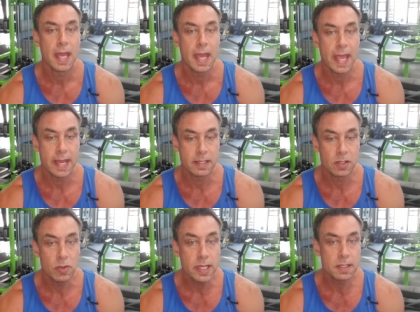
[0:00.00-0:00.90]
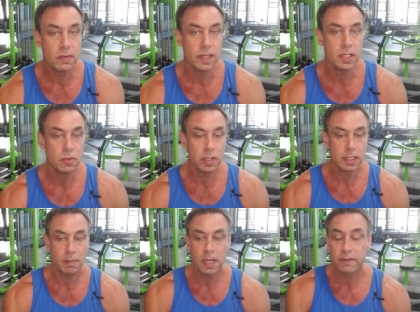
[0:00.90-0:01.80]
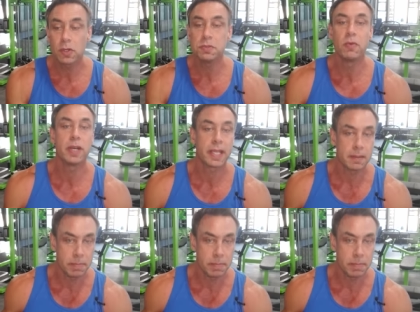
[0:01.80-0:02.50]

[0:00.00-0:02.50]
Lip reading: And the reason we do it, I mean, of course we want to get